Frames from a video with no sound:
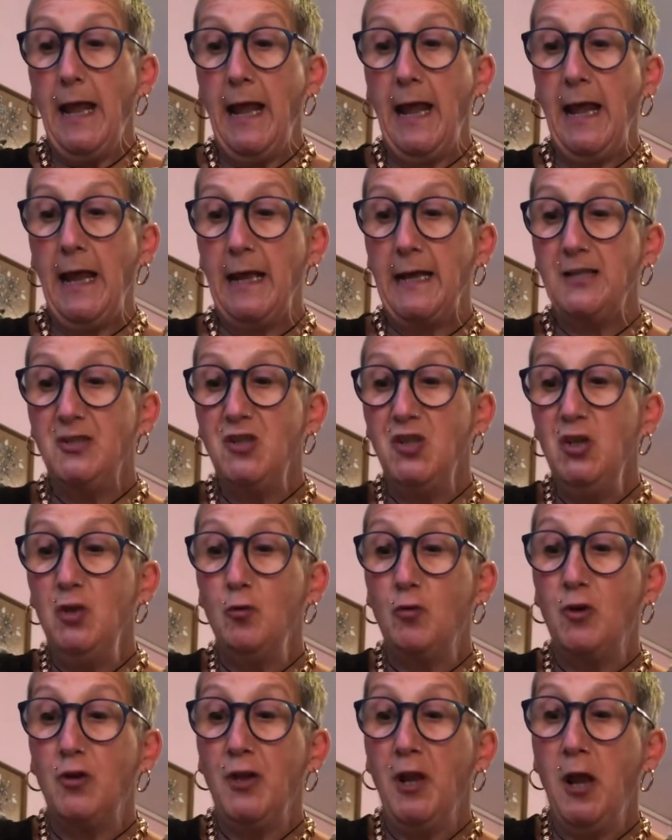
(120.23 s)
And
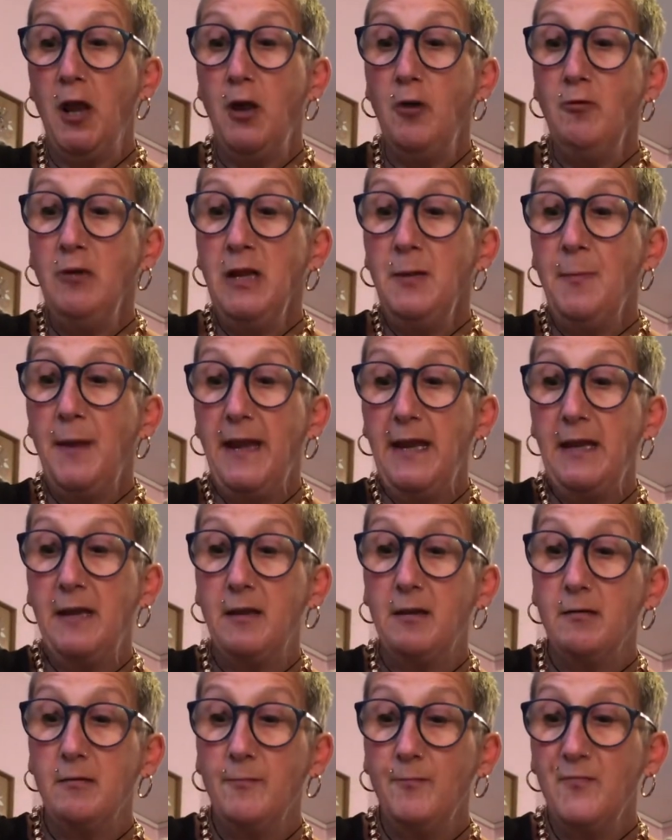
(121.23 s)
you could only
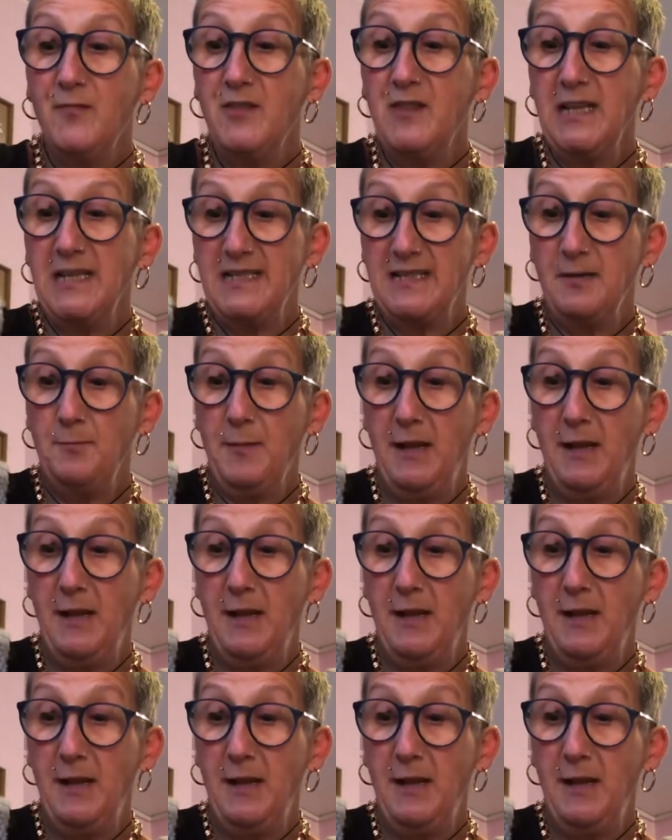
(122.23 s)
make this